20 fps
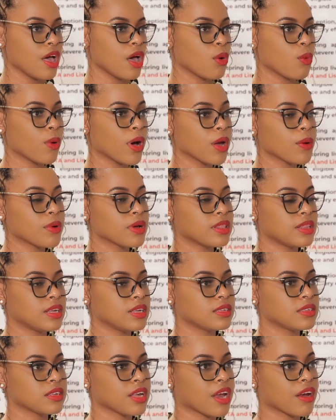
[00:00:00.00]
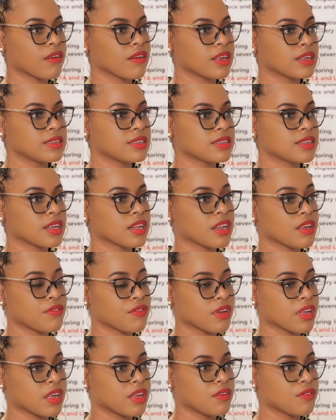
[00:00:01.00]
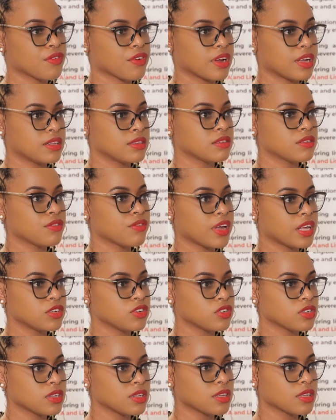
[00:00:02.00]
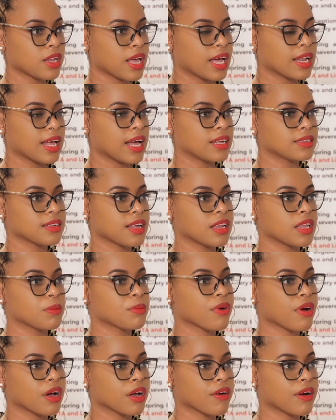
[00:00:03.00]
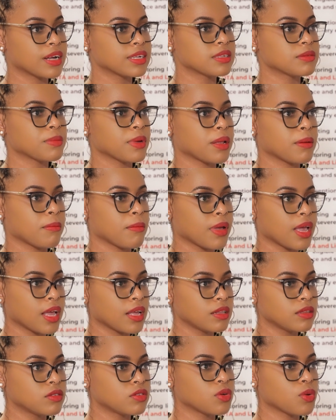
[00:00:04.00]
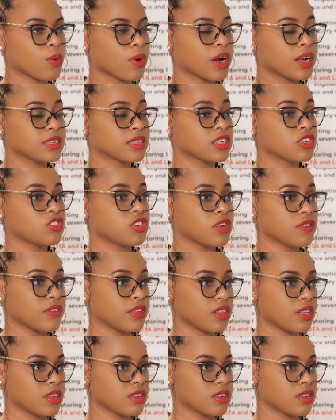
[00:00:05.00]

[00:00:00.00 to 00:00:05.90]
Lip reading: Why were these areas significant for intervention, and has any progress been made towards achieving